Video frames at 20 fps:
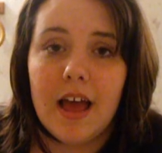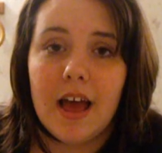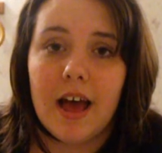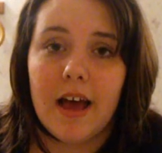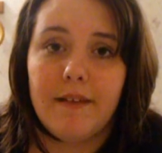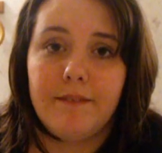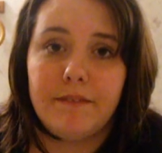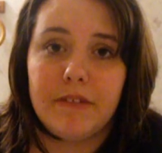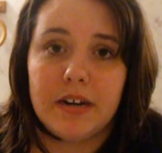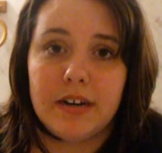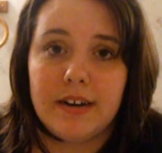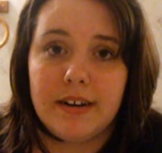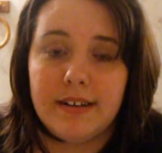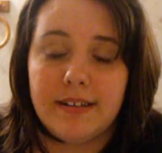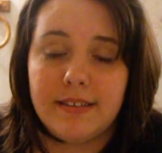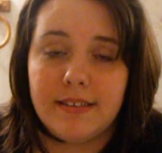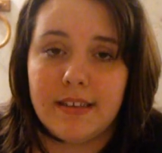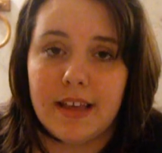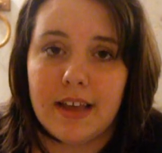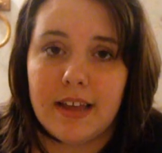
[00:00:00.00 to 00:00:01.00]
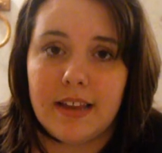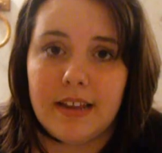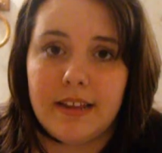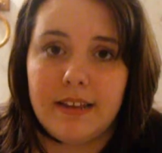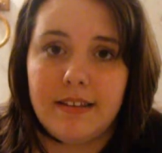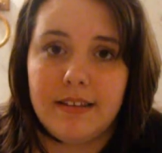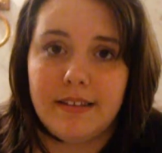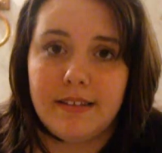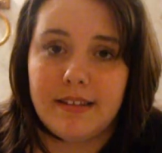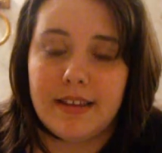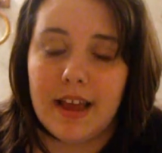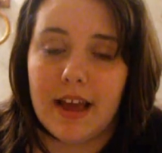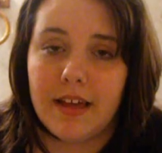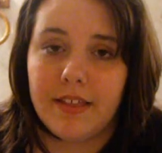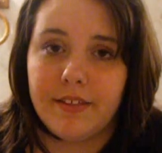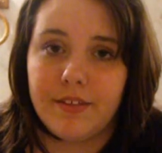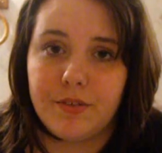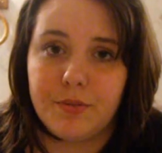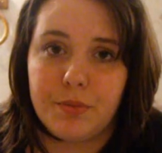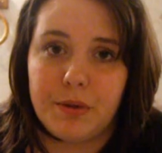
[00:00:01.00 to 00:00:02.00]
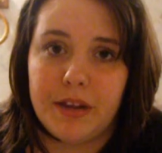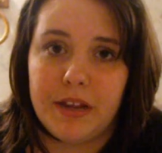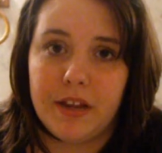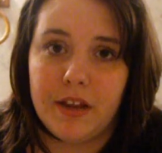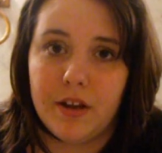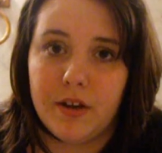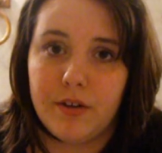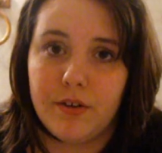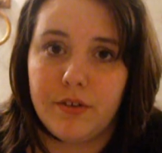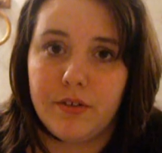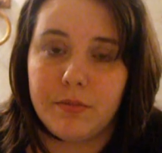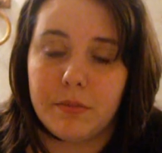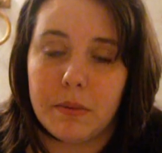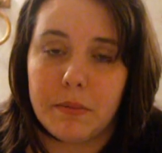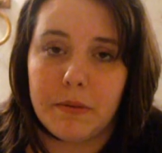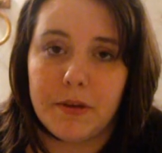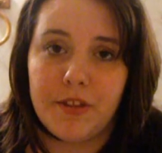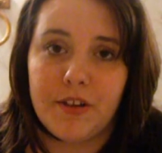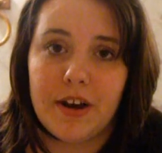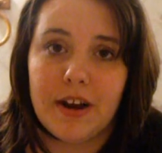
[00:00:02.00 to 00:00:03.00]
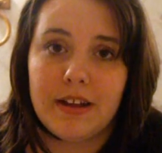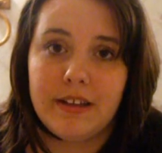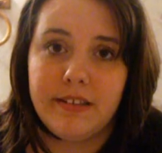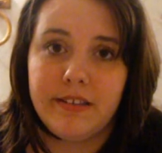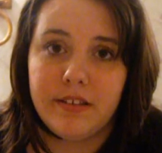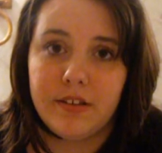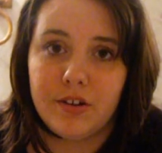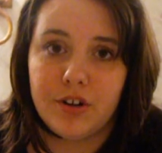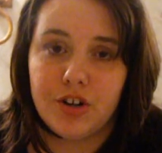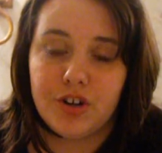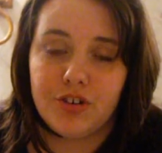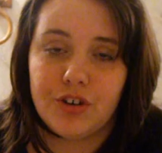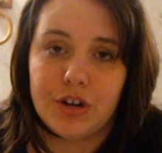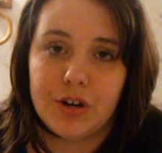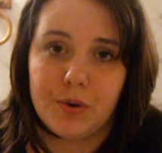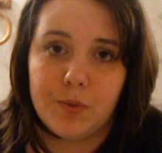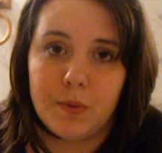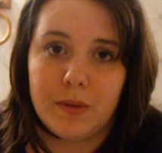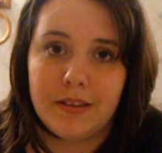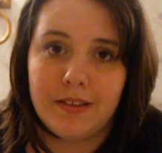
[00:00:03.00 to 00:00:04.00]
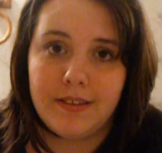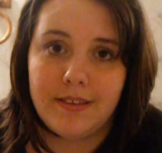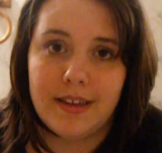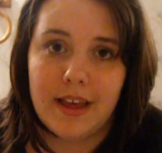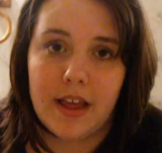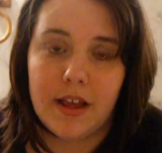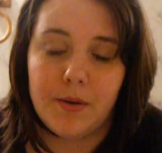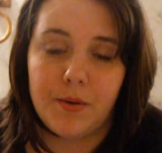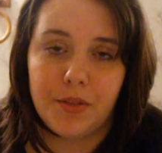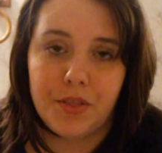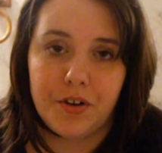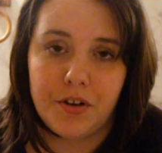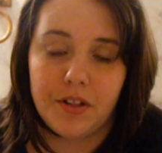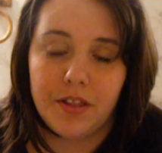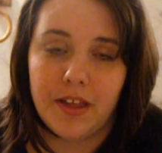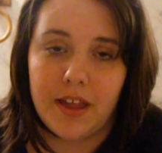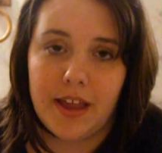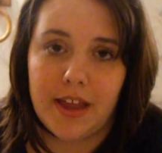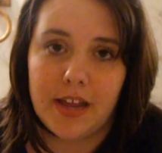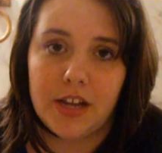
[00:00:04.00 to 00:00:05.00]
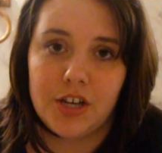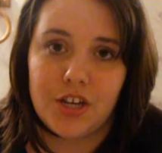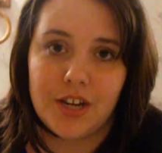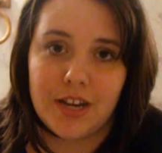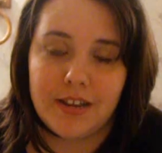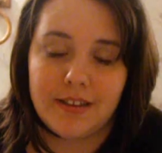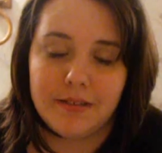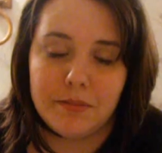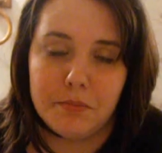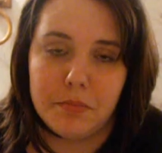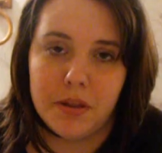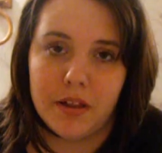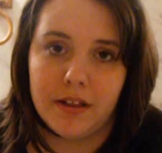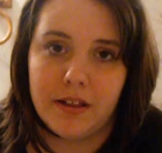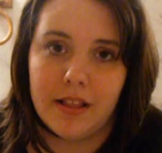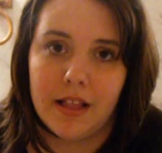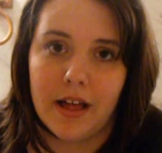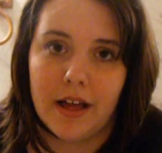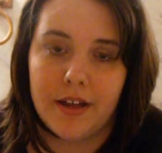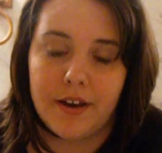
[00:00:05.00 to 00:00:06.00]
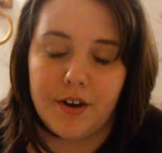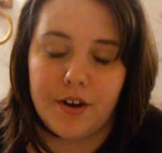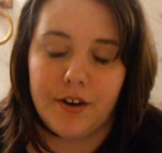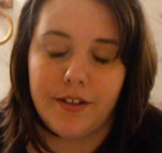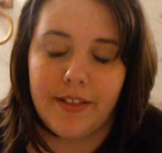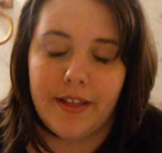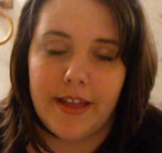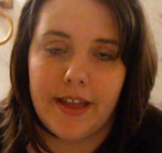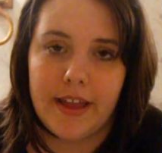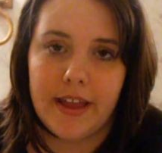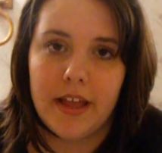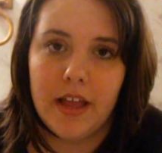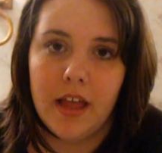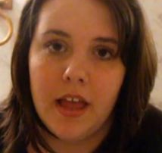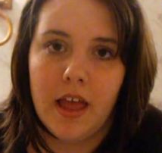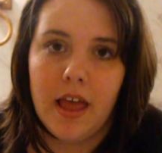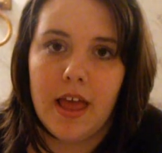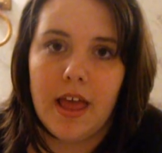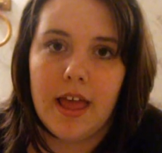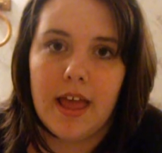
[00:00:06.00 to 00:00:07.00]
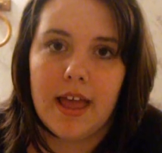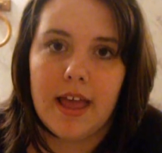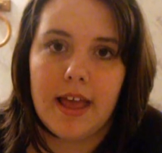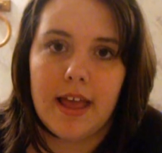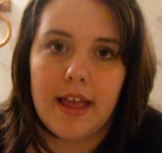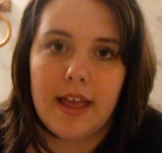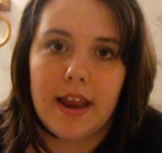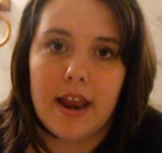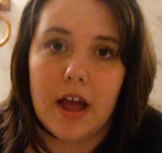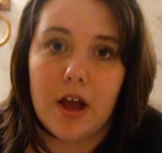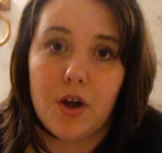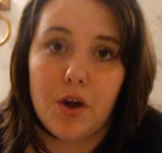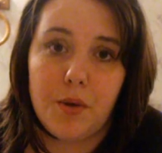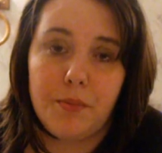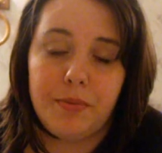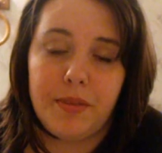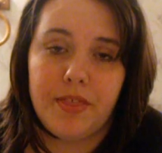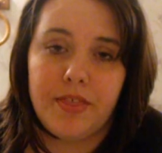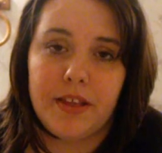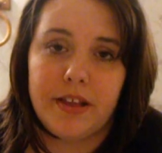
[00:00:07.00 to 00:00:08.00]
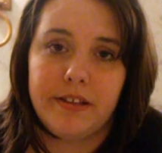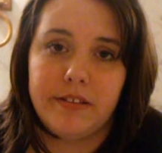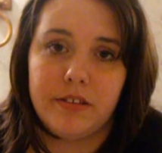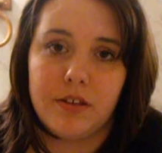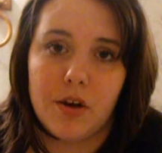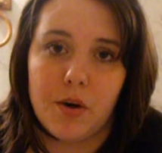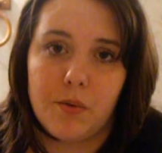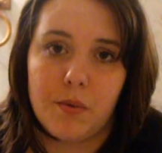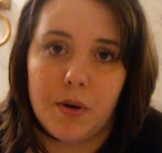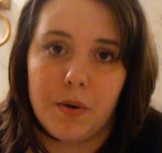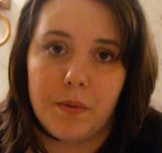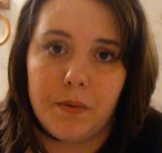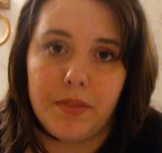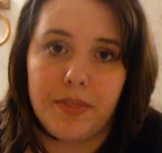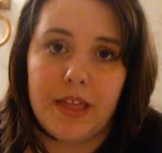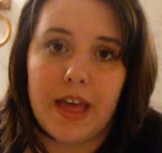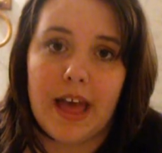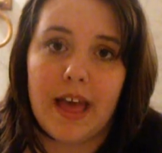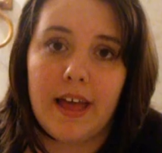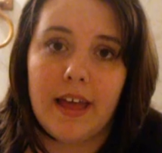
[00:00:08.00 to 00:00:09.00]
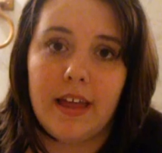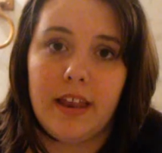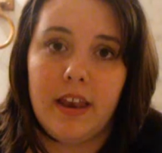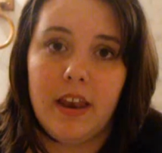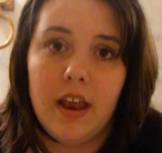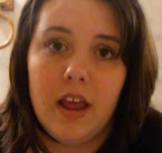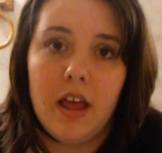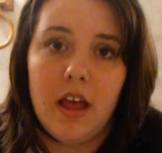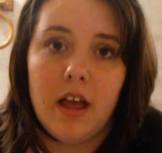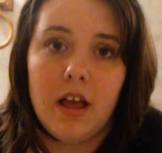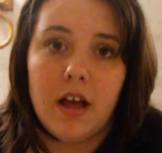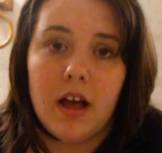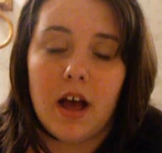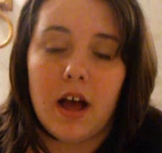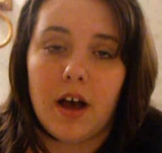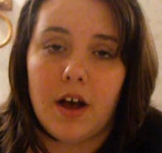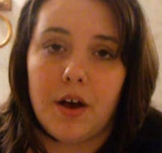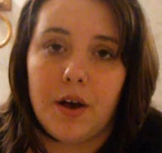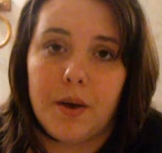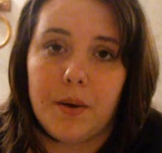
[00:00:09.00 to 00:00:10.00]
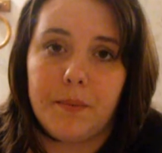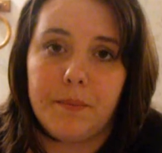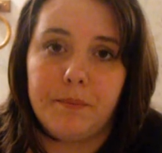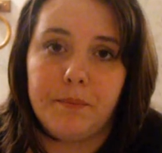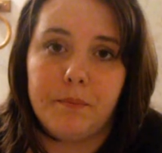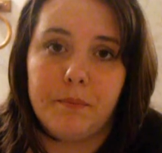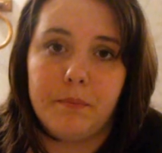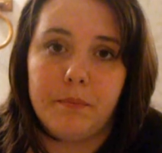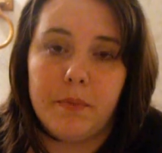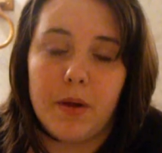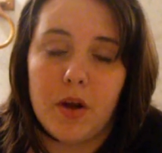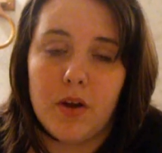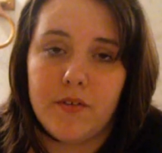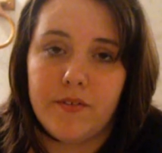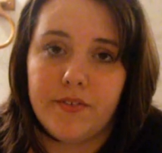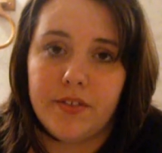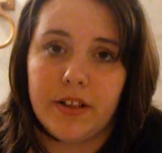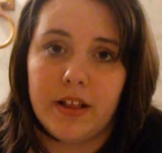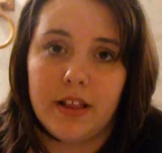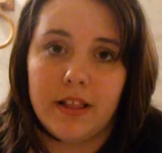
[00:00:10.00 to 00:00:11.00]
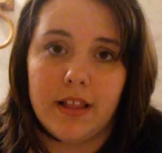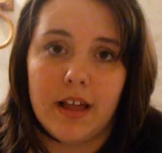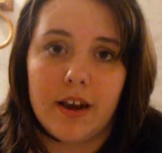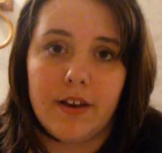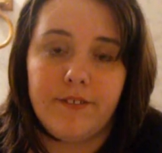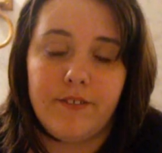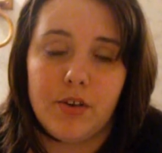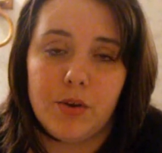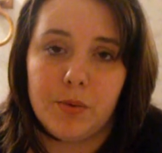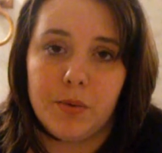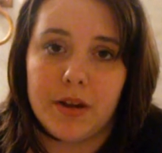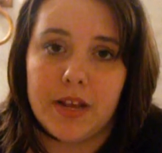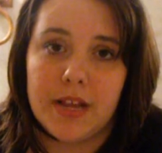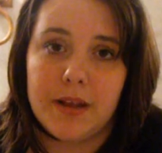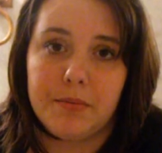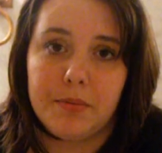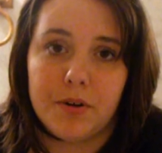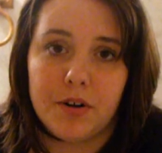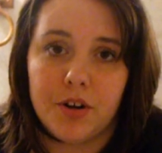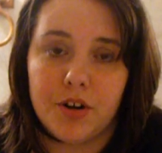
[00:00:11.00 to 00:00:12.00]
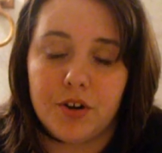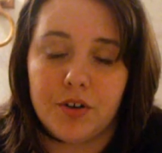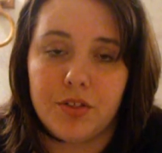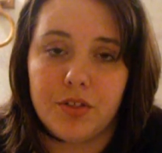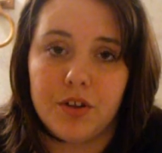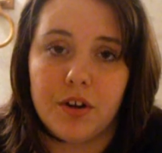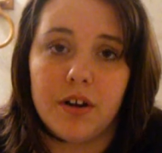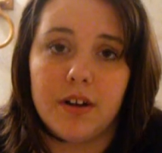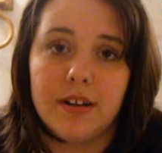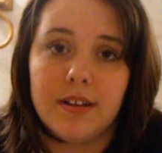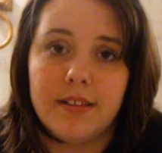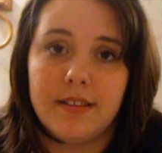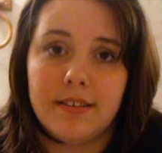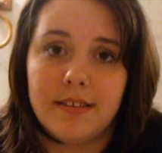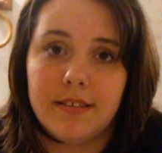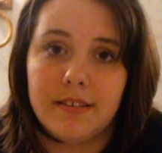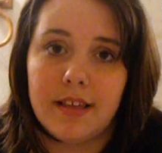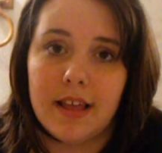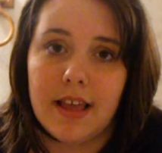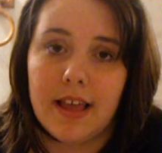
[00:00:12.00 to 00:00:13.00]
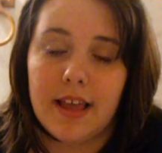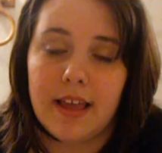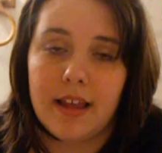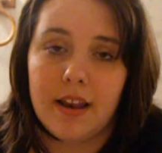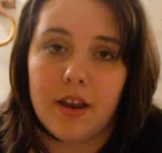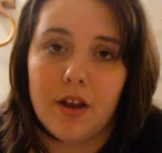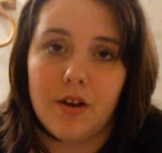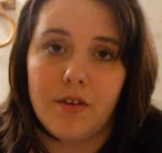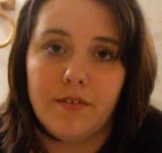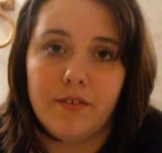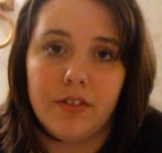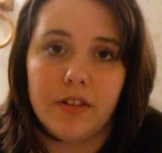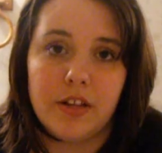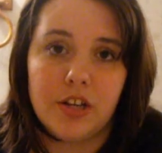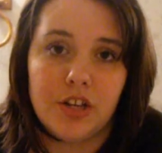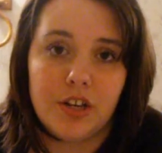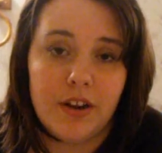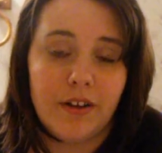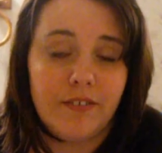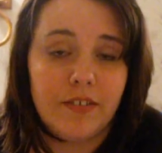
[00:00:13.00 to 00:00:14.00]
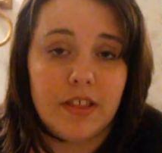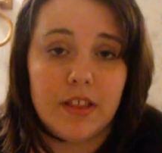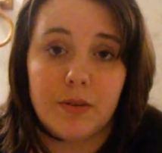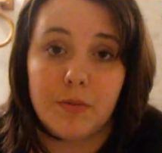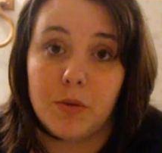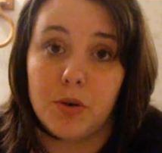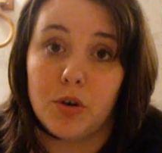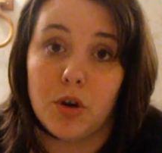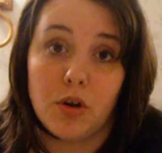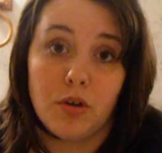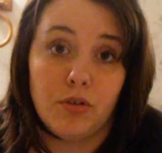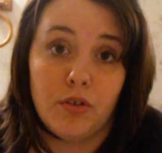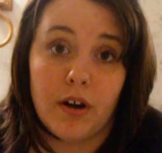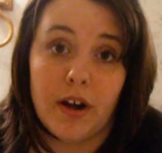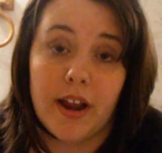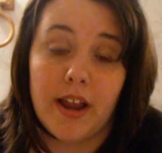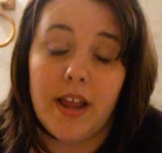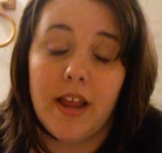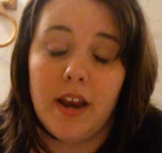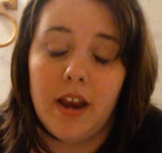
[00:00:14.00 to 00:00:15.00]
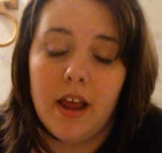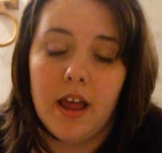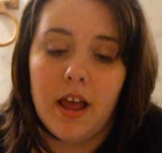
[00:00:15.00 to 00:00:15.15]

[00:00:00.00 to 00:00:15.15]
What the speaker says: I'm very excited to see how this week goes. My mother has surgery on Wednesday with her leg. She has a blood clot in her leg, and I hope that things go well with that. Hopefully a lot of you will keep her in your thoughts, and hopefully everything will go great.